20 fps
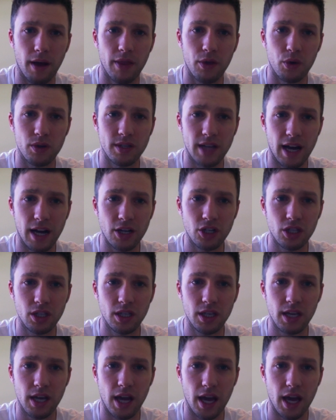there was
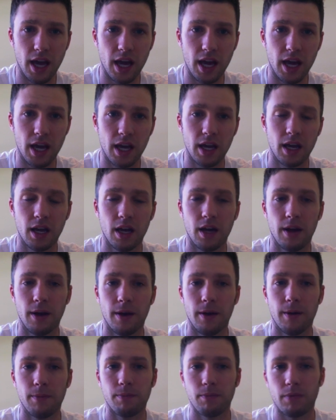actually
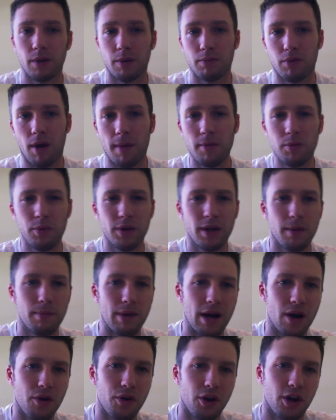probably
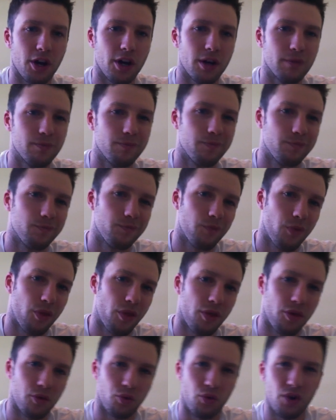about a
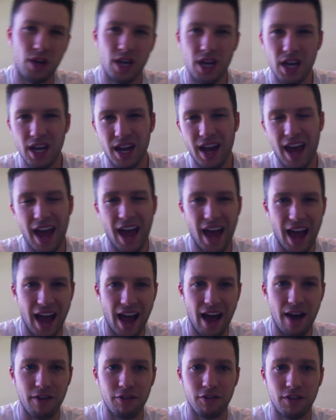
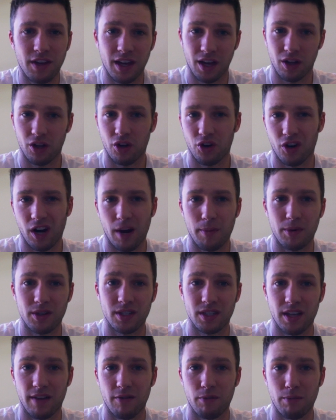3.5 kilogram or
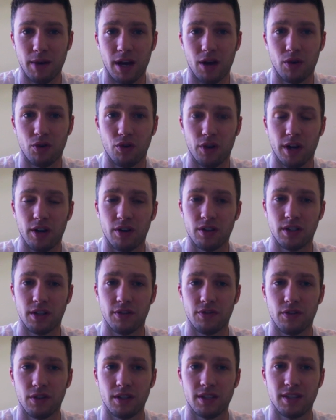7 pound greater
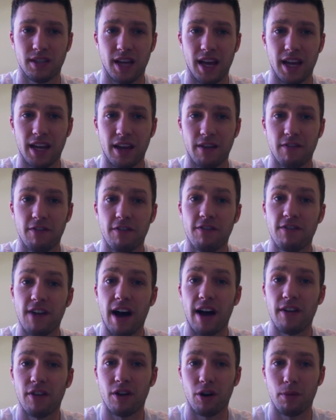difference taking
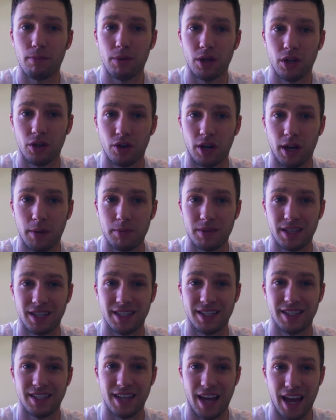500 milligrams a
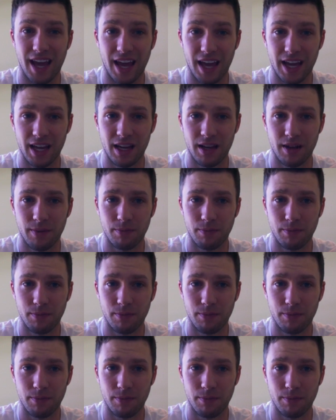day